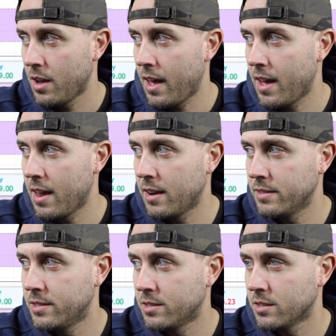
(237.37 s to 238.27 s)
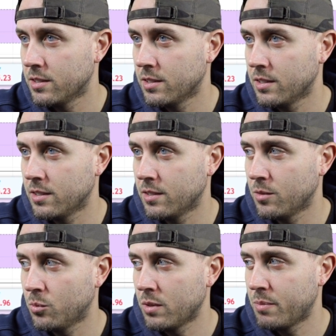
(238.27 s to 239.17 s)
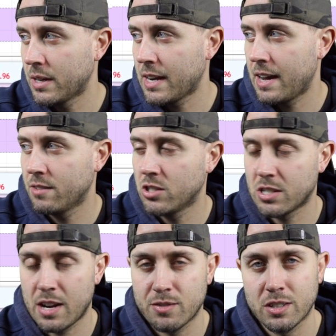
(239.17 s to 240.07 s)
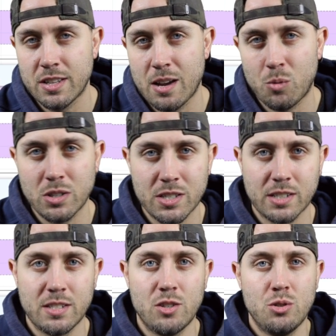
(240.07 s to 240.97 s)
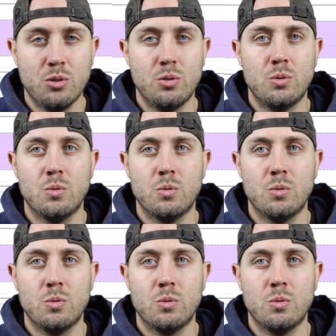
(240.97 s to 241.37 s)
and we've been kind of just hovering in that 162,